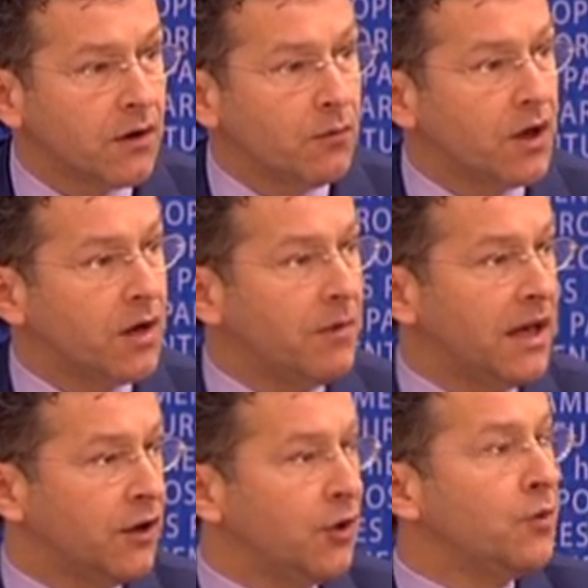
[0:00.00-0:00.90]
We can
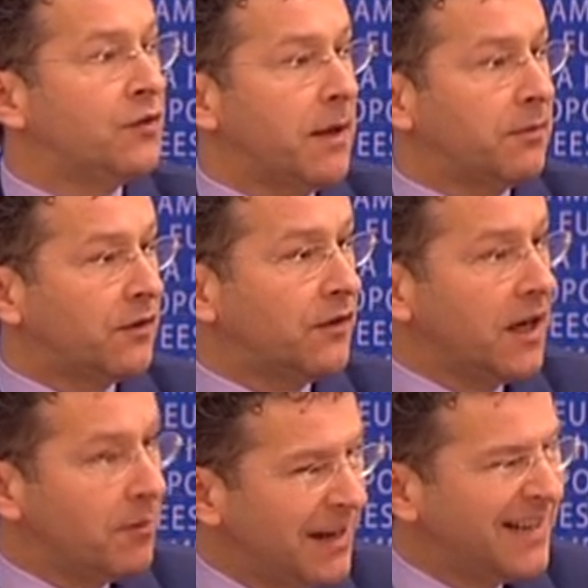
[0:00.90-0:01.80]
make a new debt
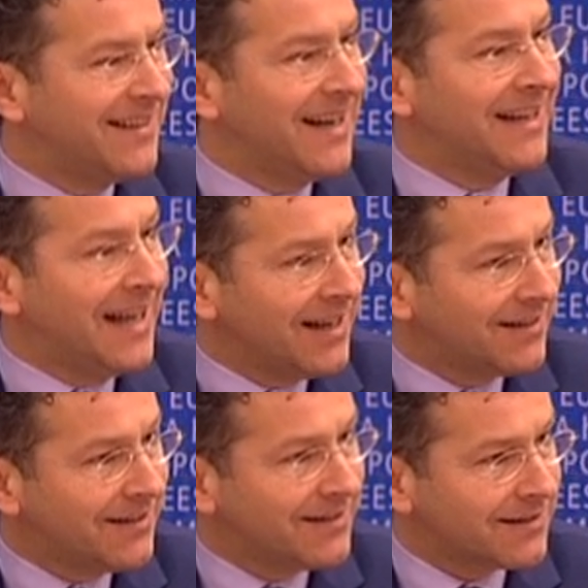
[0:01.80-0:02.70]
sustainability
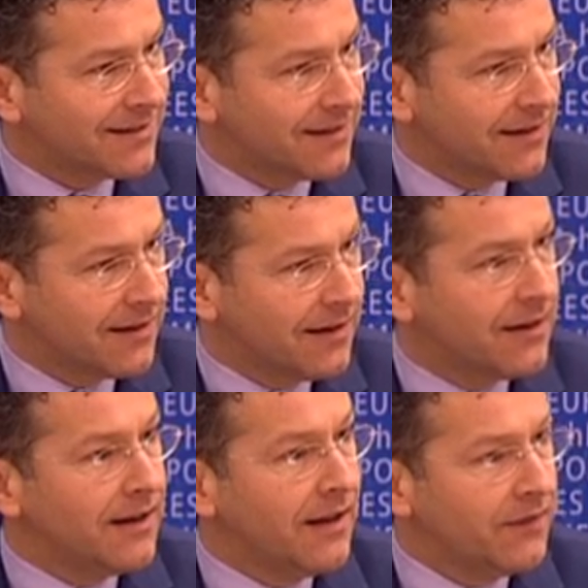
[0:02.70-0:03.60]
analysis,
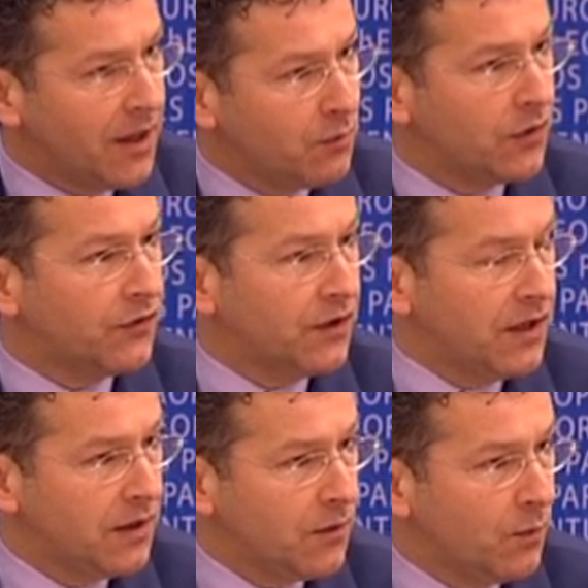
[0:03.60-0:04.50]
and then we'll
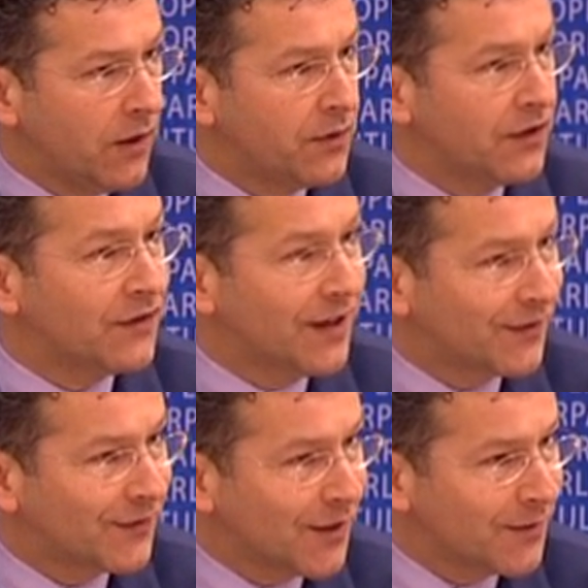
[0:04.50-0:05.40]
see whether it's
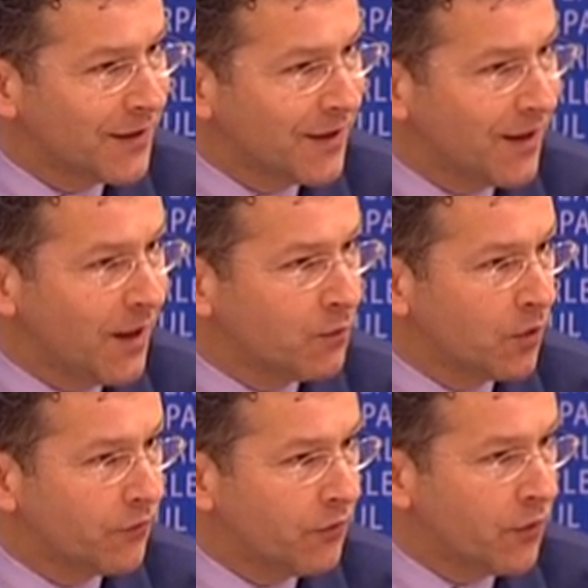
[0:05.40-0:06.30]
necessary and
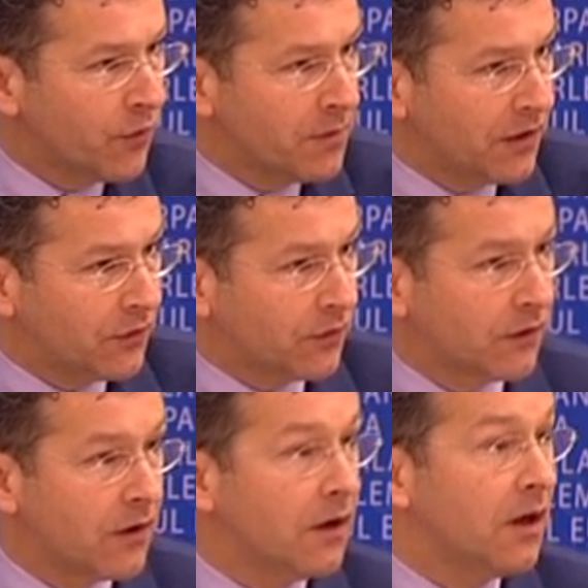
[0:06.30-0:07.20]
what further
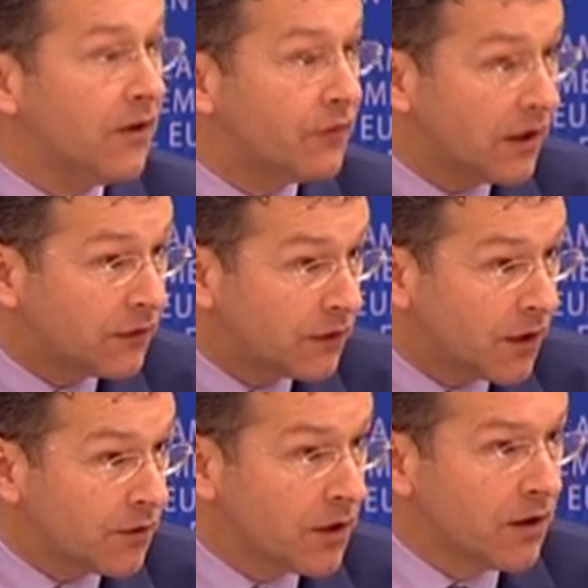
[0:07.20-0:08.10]
measures, if
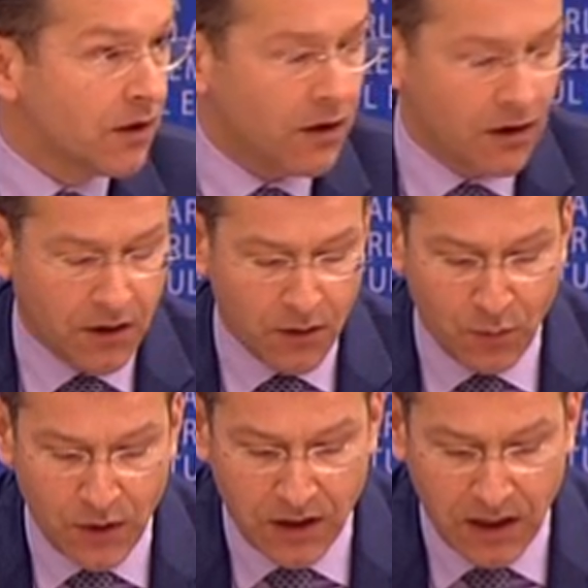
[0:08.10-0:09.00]
necessary,
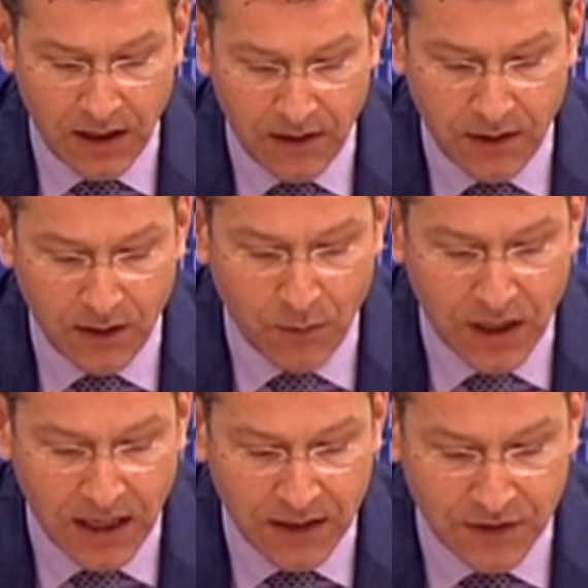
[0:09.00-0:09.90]
we
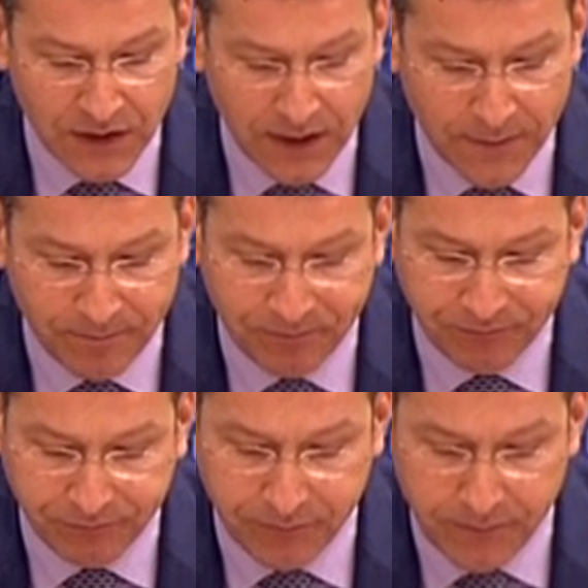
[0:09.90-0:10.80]
can take.
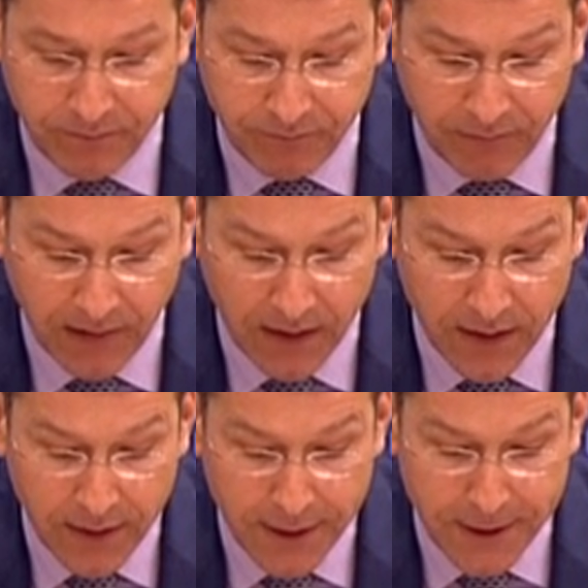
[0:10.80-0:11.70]

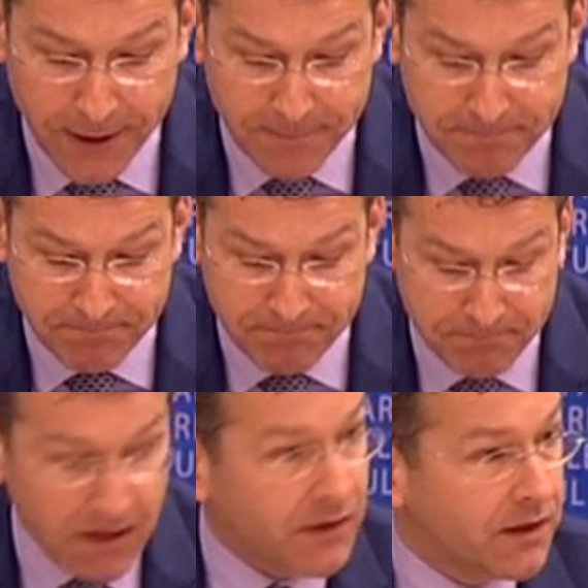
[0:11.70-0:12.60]

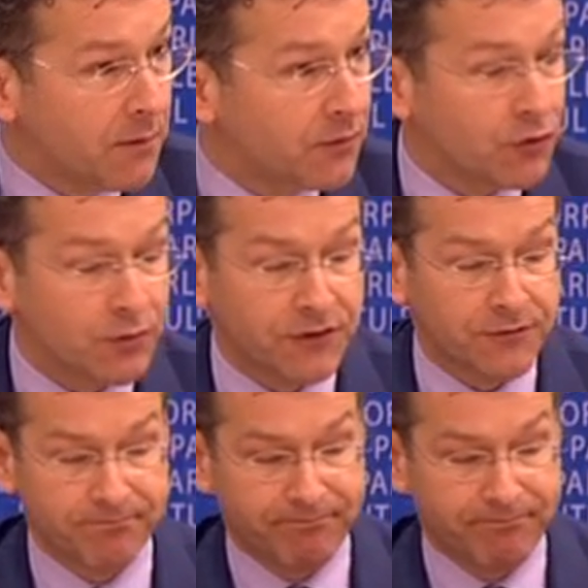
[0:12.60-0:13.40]
I think that was your question.